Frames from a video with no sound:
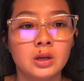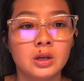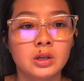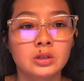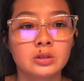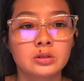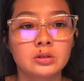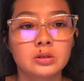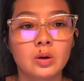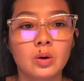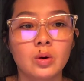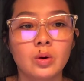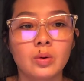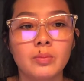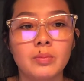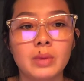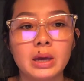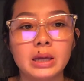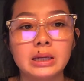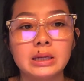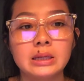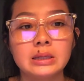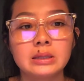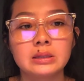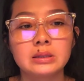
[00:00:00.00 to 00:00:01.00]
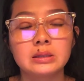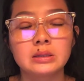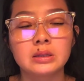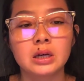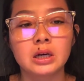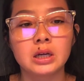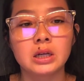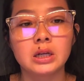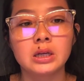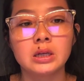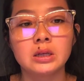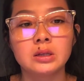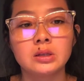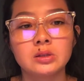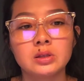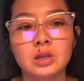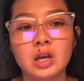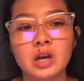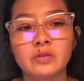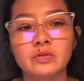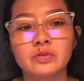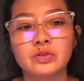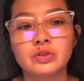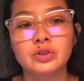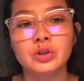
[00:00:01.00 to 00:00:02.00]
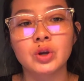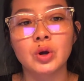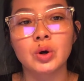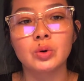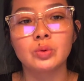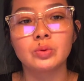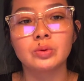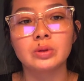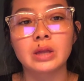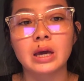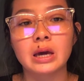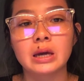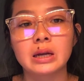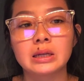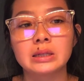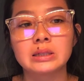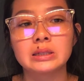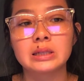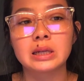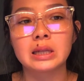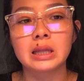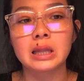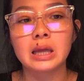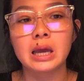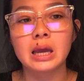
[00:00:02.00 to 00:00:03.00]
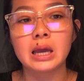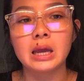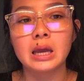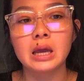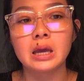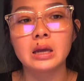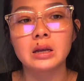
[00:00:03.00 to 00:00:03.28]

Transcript: So many studies have shown that a delay